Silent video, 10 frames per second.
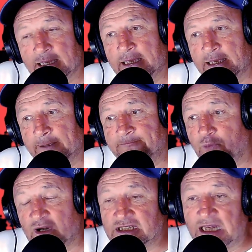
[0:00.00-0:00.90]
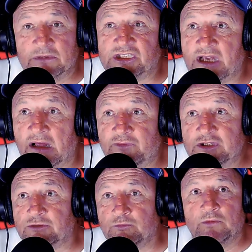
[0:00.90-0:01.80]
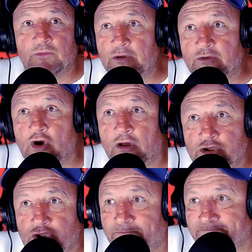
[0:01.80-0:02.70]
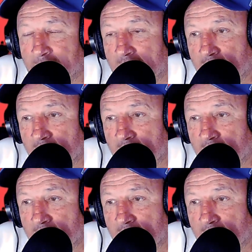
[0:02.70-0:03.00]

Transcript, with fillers: Um, but he's like myself. He's, he's got, he's got